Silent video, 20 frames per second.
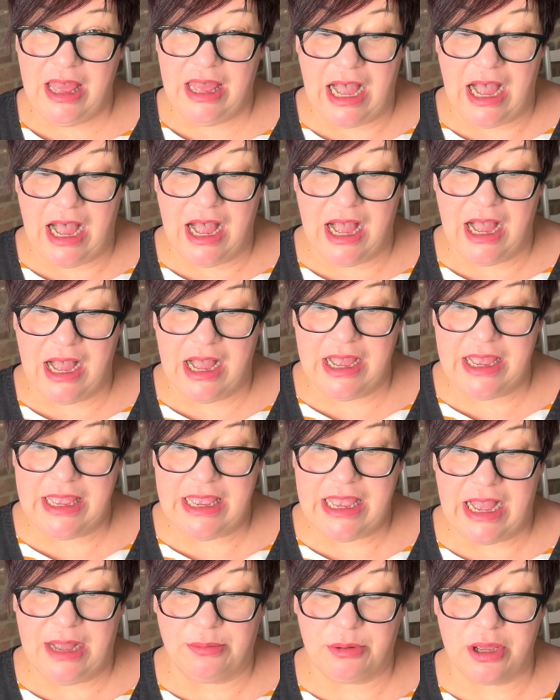
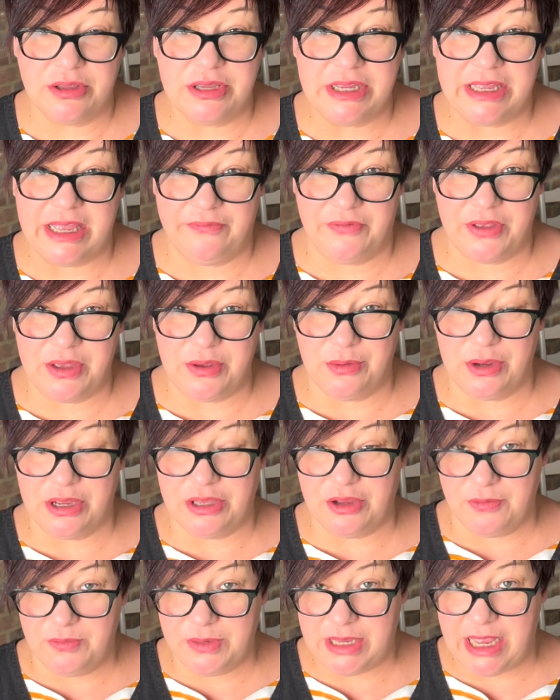I am going to give you
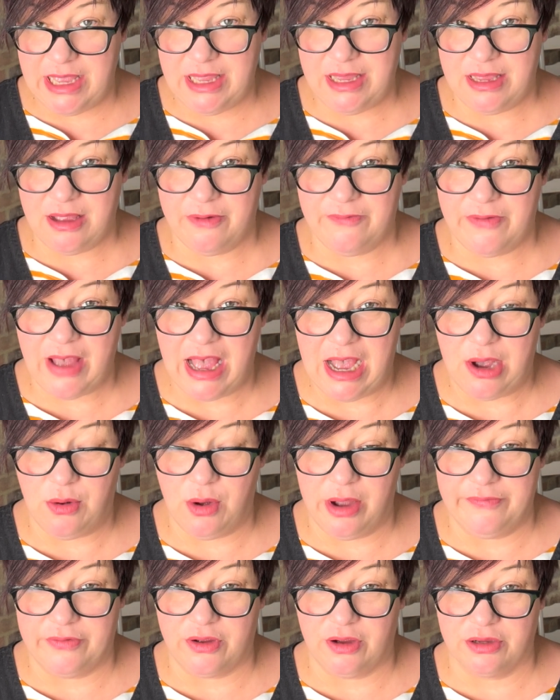an update of how
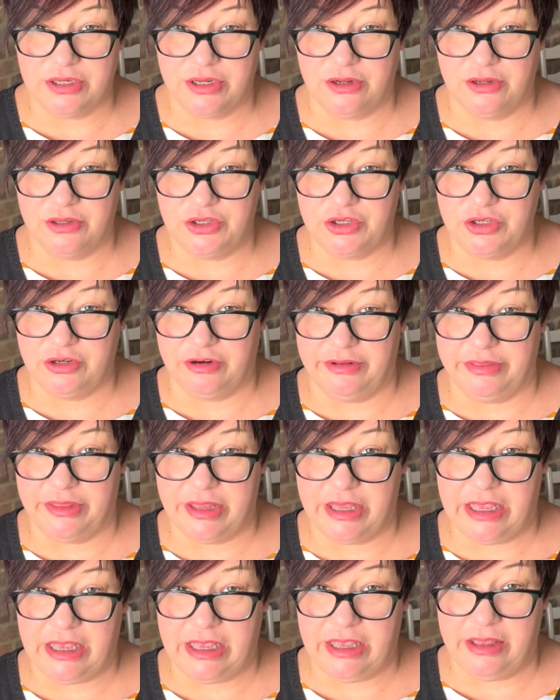I've got on during
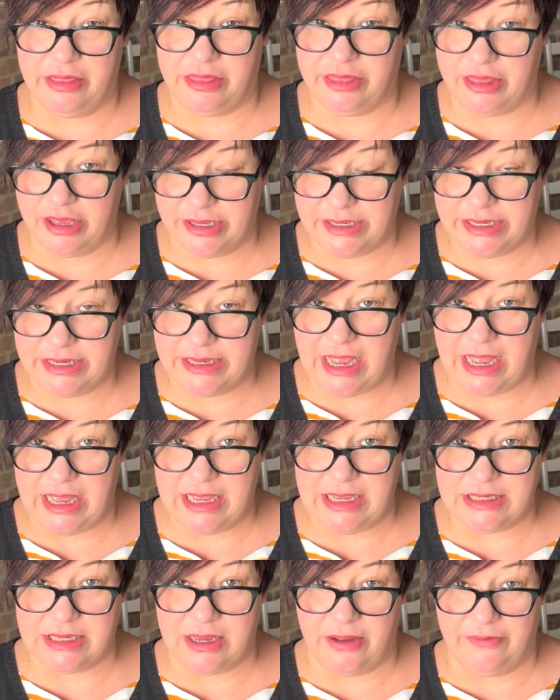the 30
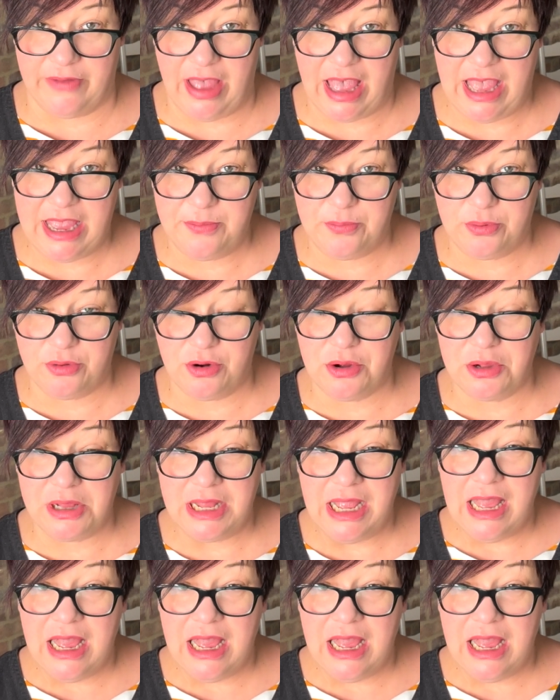days of April.